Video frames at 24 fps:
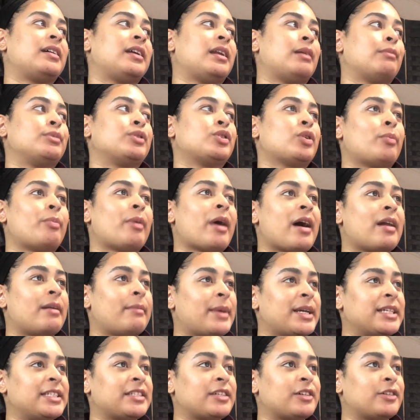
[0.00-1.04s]
and I'm so proud of
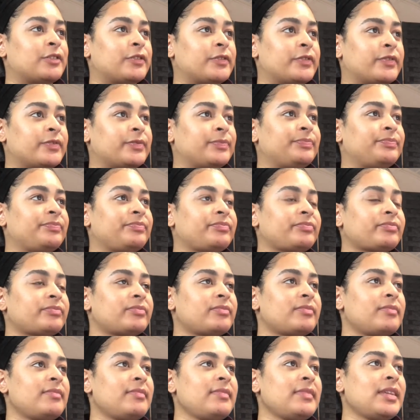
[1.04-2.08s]
myself.
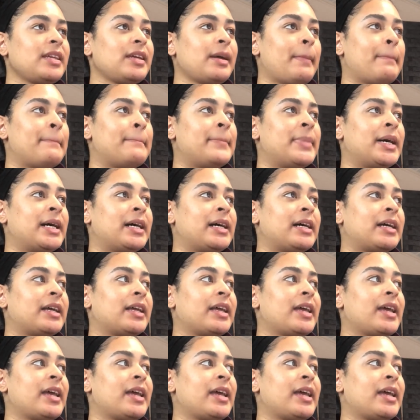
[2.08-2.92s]
But